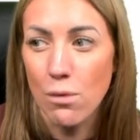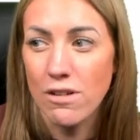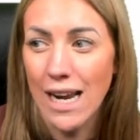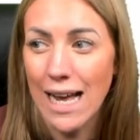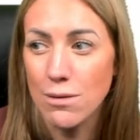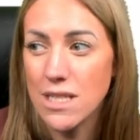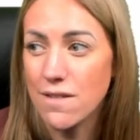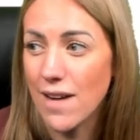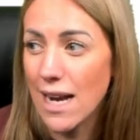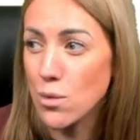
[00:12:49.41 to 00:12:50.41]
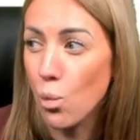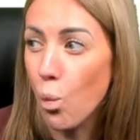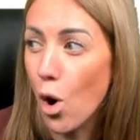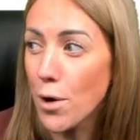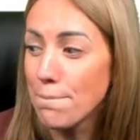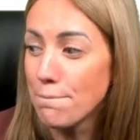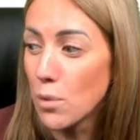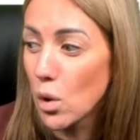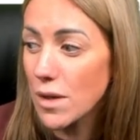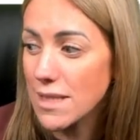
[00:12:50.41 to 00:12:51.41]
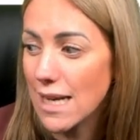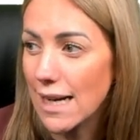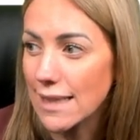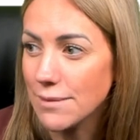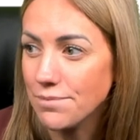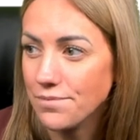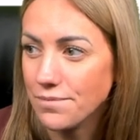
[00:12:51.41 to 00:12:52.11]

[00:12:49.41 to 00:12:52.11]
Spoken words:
were allowed to divide one more time,